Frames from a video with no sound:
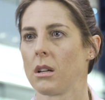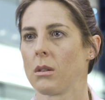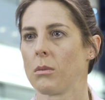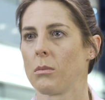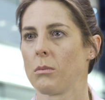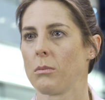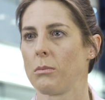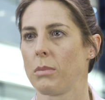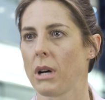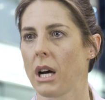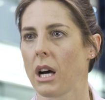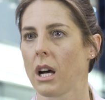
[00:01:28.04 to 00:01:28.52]

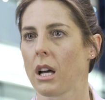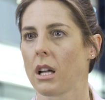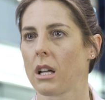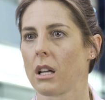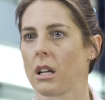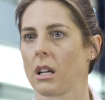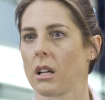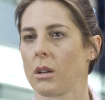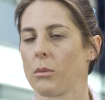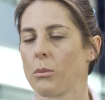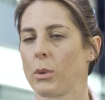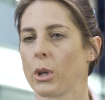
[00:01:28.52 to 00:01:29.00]
But
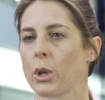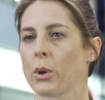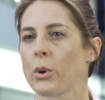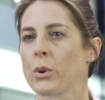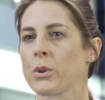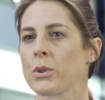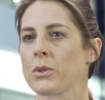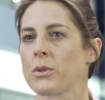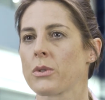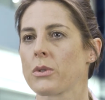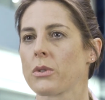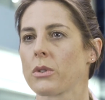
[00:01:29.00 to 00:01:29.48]

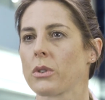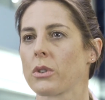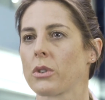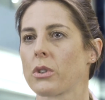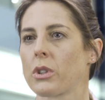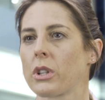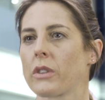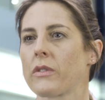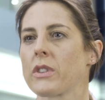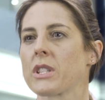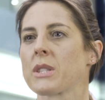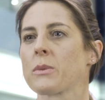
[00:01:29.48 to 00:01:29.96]
because
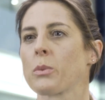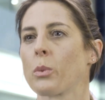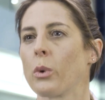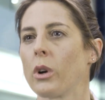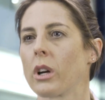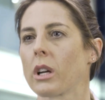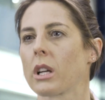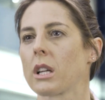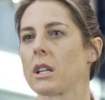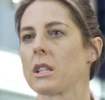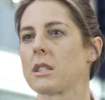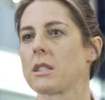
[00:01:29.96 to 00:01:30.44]
Griffith's
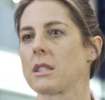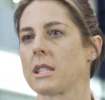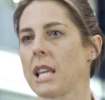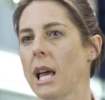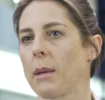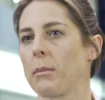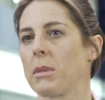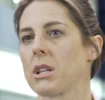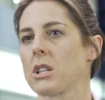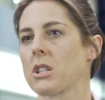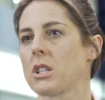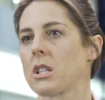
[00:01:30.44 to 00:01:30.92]
work
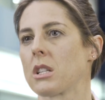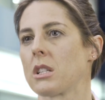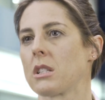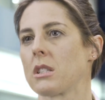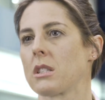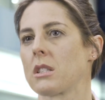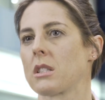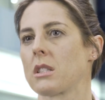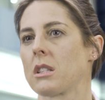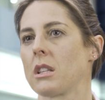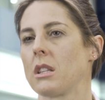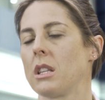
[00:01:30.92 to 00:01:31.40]

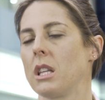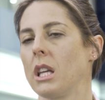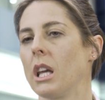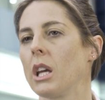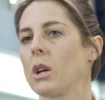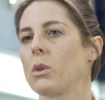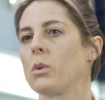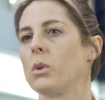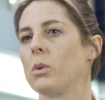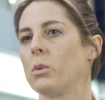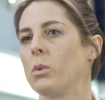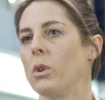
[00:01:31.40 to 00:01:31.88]
establishes the
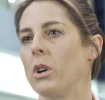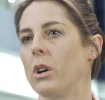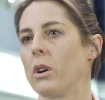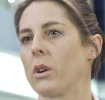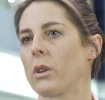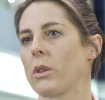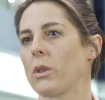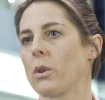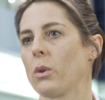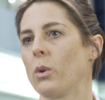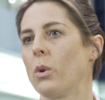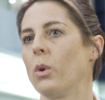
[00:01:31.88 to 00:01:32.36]
equal
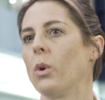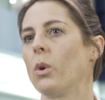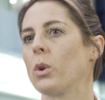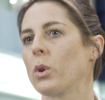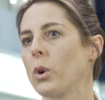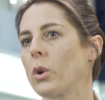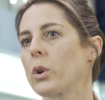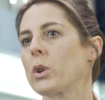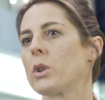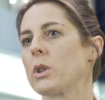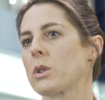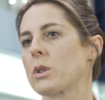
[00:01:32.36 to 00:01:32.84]
worth or
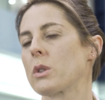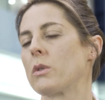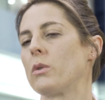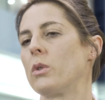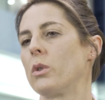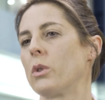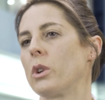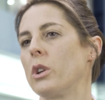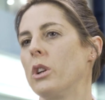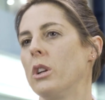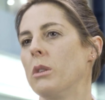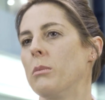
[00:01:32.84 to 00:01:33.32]
goodness of
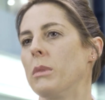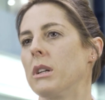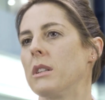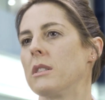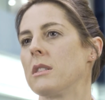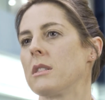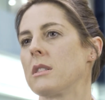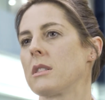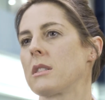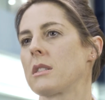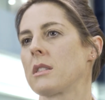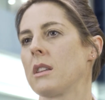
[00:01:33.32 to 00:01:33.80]
all
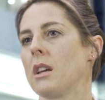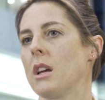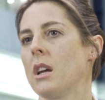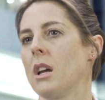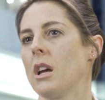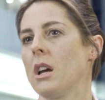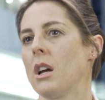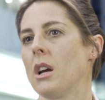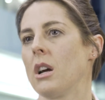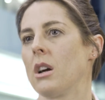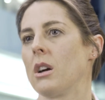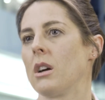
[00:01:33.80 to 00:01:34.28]
humans,
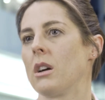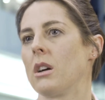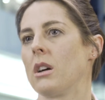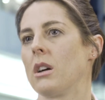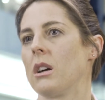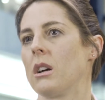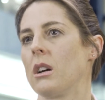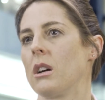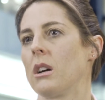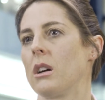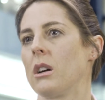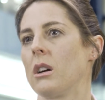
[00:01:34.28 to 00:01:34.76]

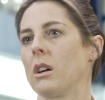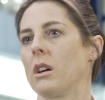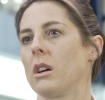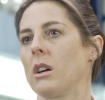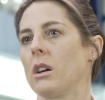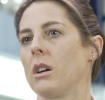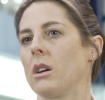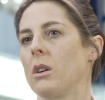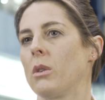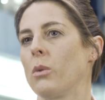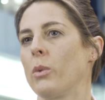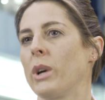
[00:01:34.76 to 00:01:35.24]

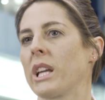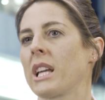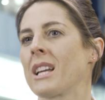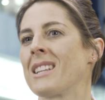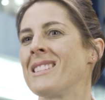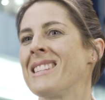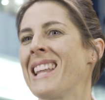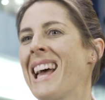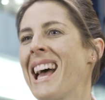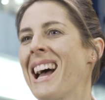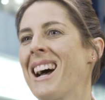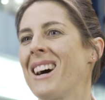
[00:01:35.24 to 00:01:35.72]
we
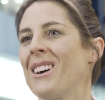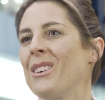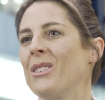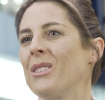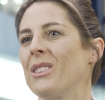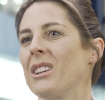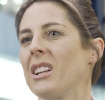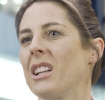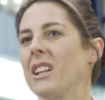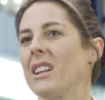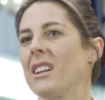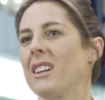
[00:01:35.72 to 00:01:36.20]
can
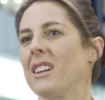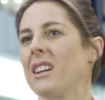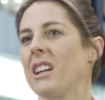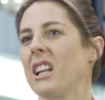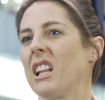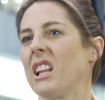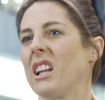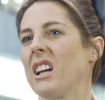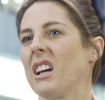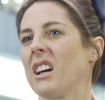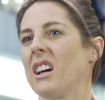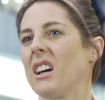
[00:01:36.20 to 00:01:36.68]
now
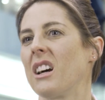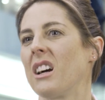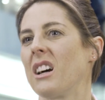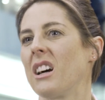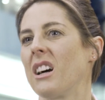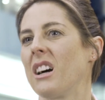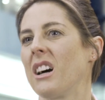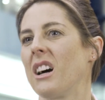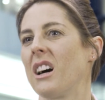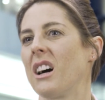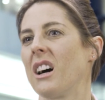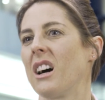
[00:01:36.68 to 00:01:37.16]

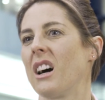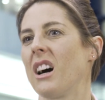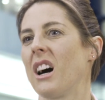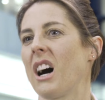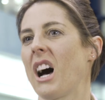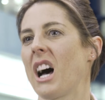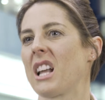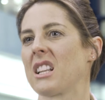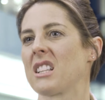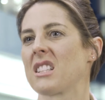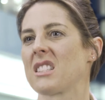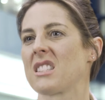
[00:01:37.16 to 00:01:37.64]

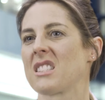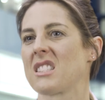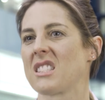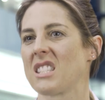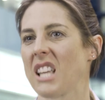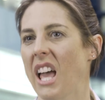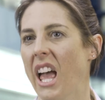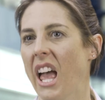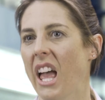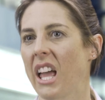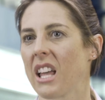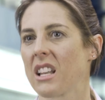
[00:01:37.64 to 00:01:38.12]

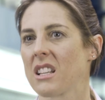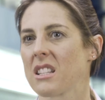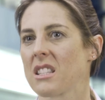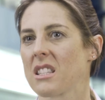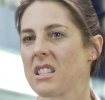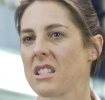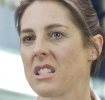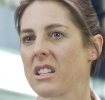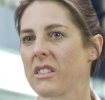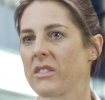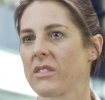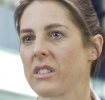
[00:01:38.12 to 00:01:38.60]
understand
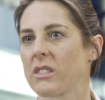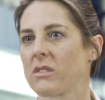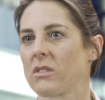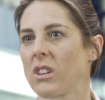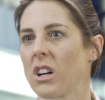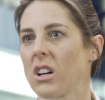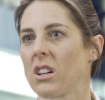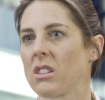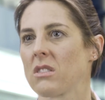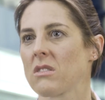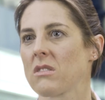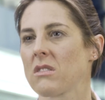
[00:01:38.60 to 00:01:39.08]
the different
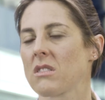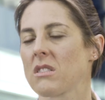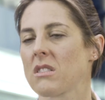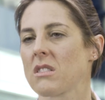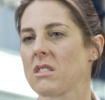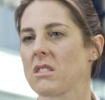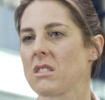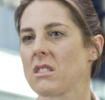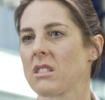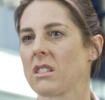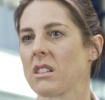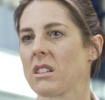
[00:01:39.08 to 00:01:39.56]
roles